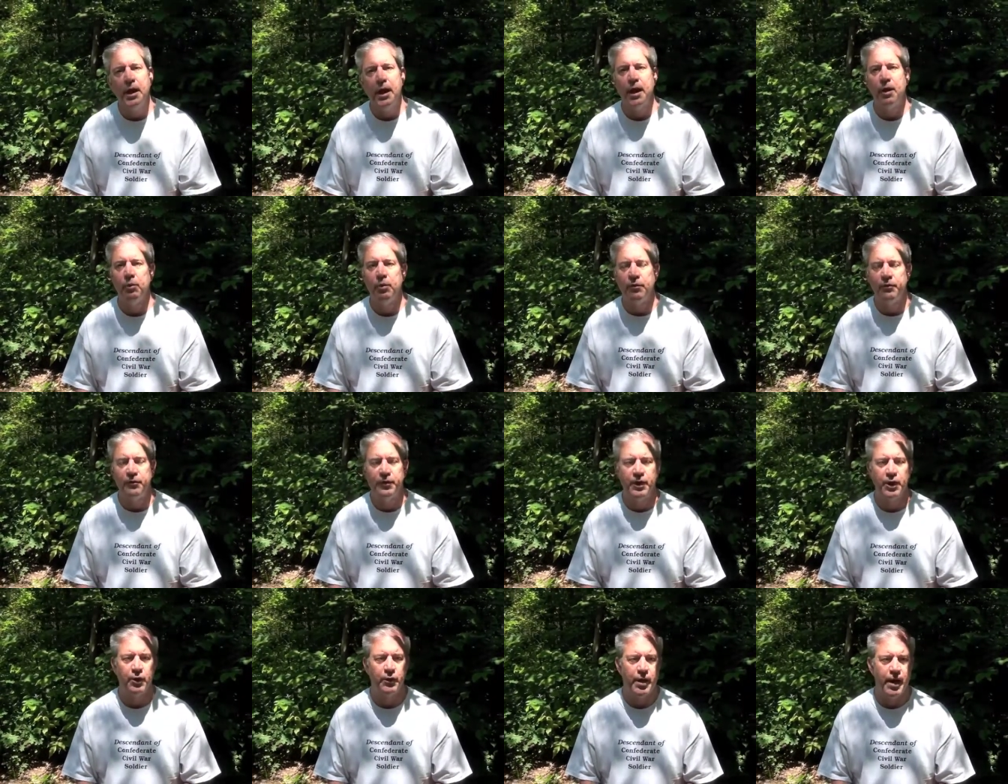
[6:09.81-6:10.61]
And we
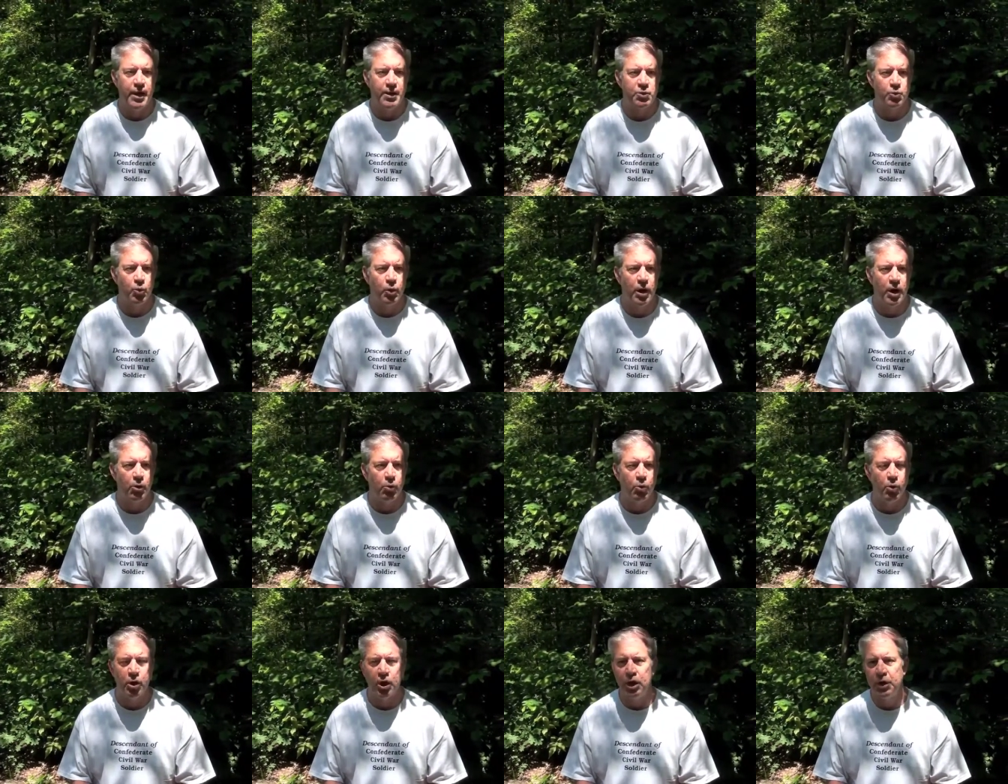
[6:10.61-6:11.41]
feel that it's well
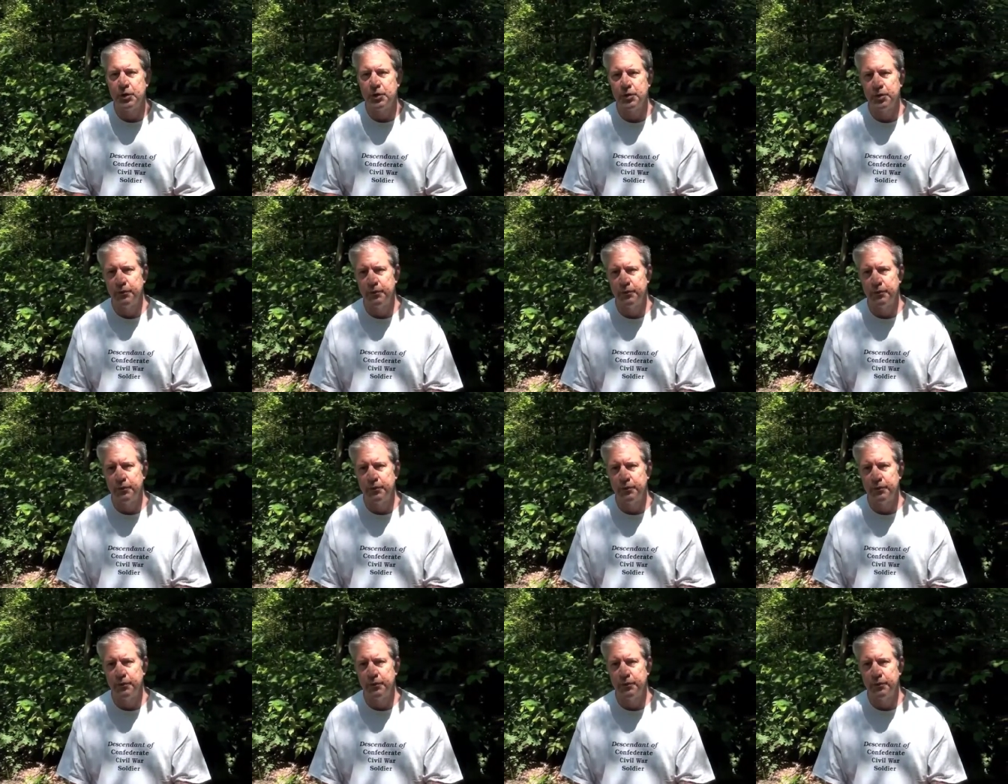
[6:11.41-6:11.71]
worth